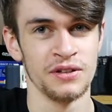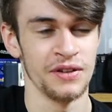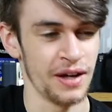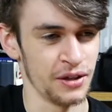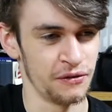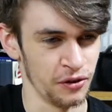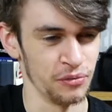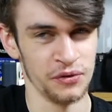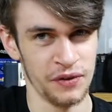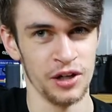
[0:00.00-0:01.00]
to get the
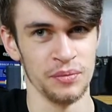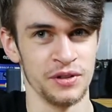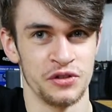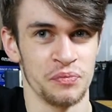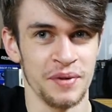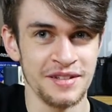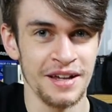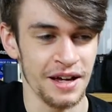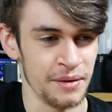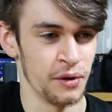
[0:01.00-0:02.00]
film developed. It's just been
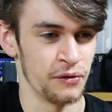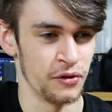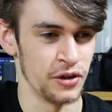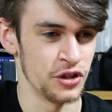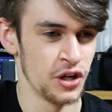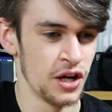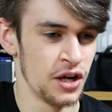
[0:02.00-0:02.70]
sat in my fridge.